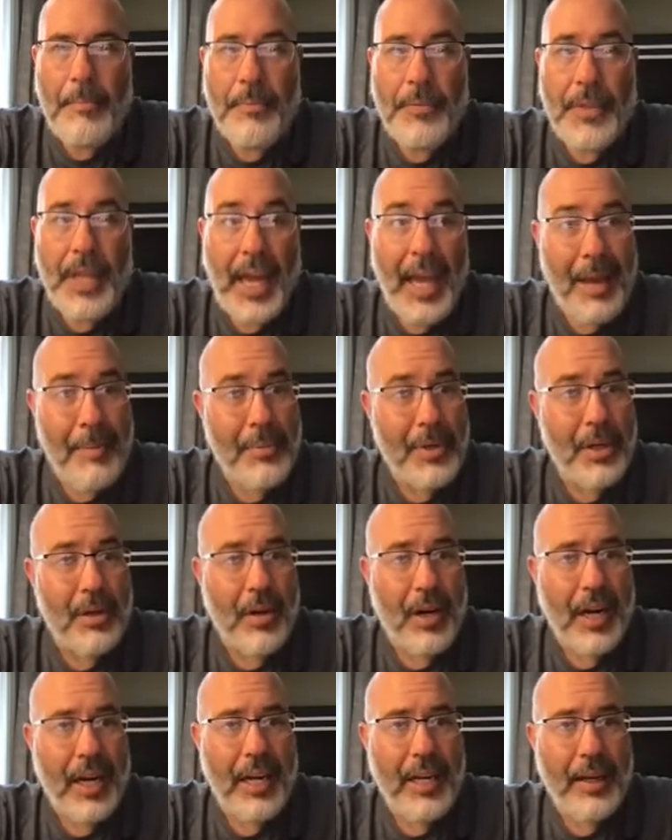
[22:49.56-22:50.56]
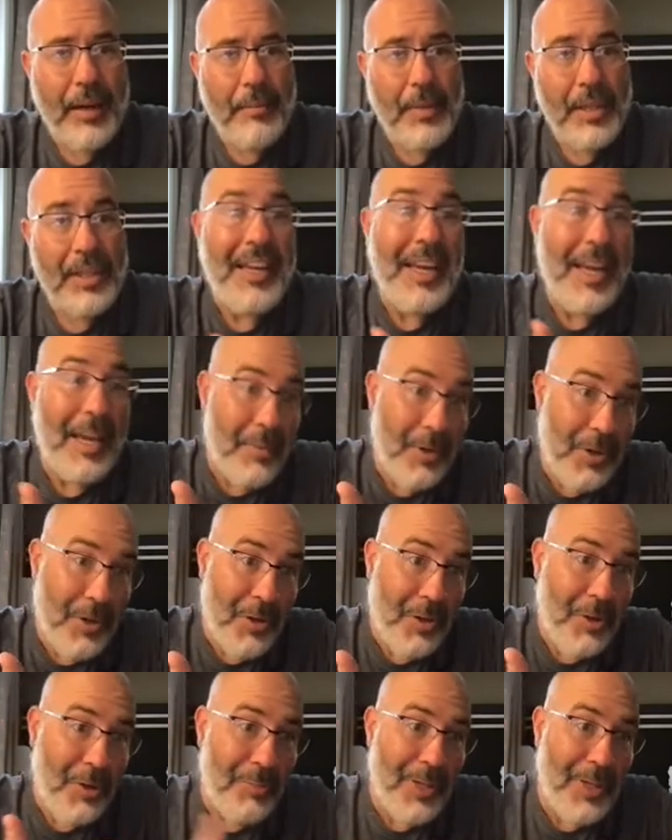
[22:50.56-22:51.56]
the happier I am and the happier
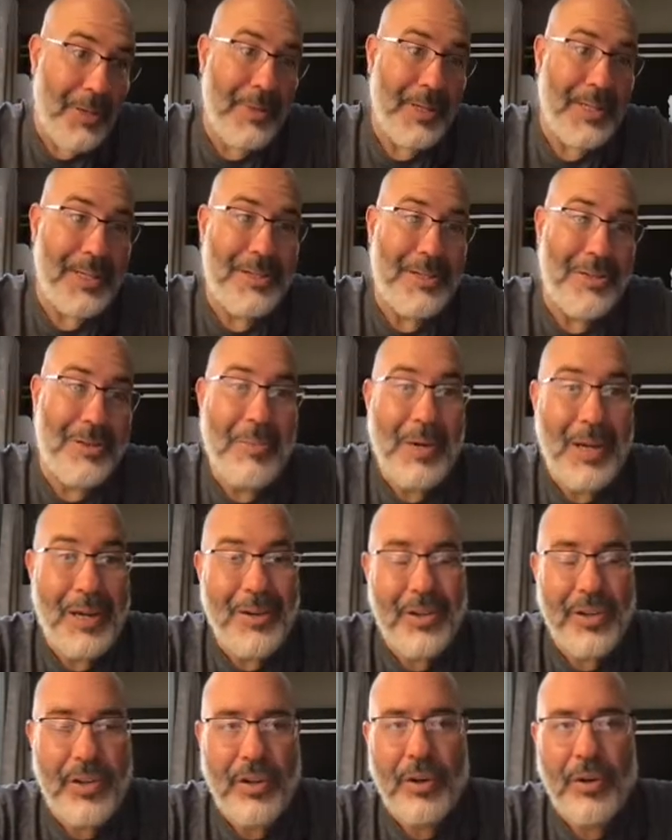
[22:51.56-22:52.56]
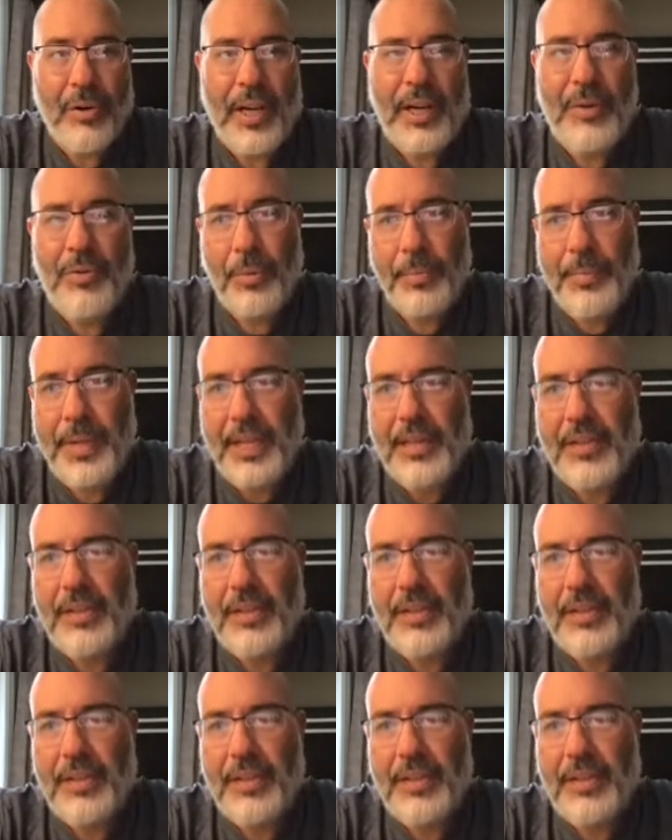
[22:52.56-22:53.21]
you'll be because the better your grade will be.